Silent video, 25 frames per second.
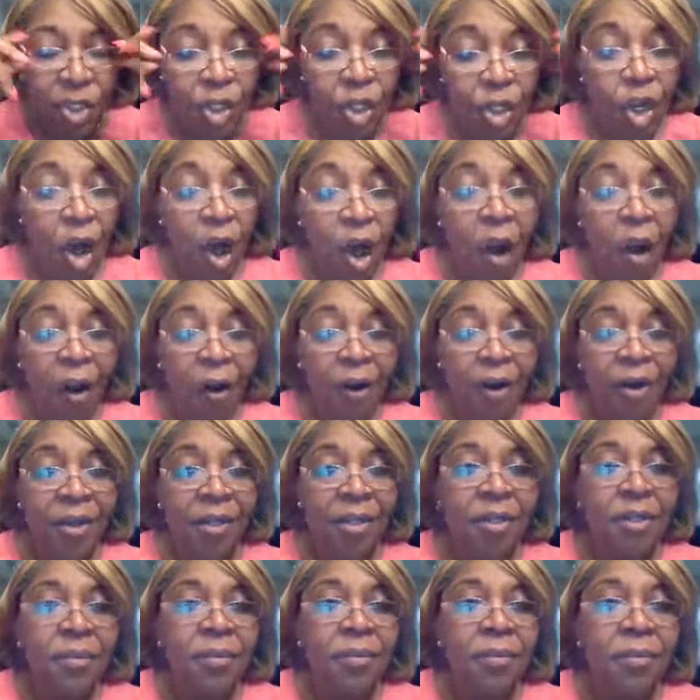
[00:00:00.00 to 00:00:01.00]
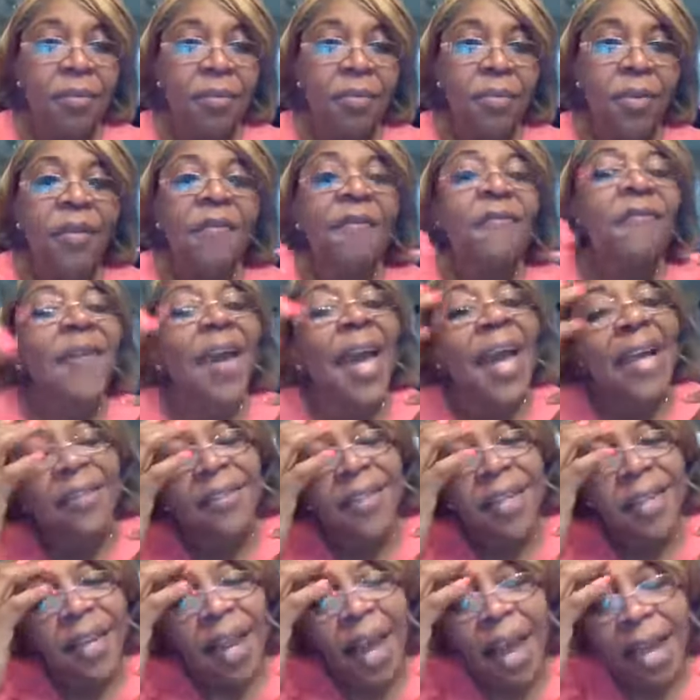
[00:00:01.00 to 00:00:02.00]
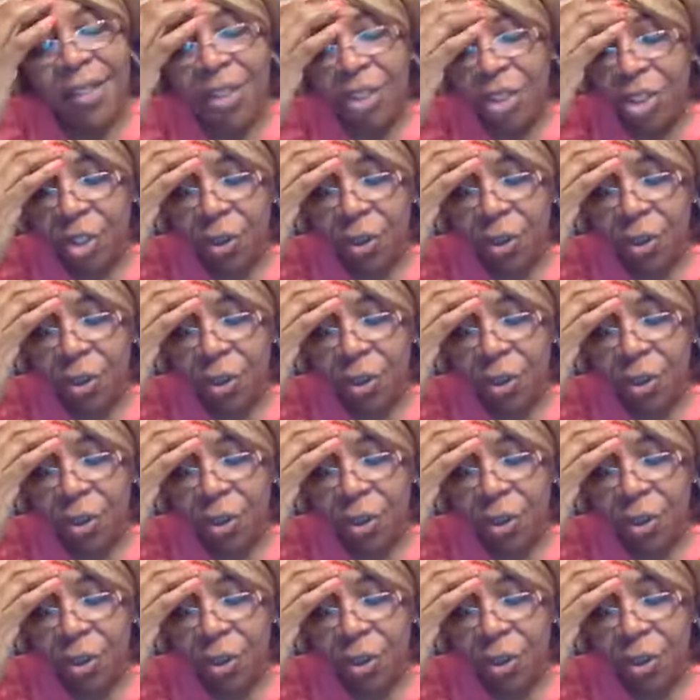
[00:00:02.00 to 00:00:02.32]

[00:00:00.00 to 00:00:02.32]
to guard the fact that I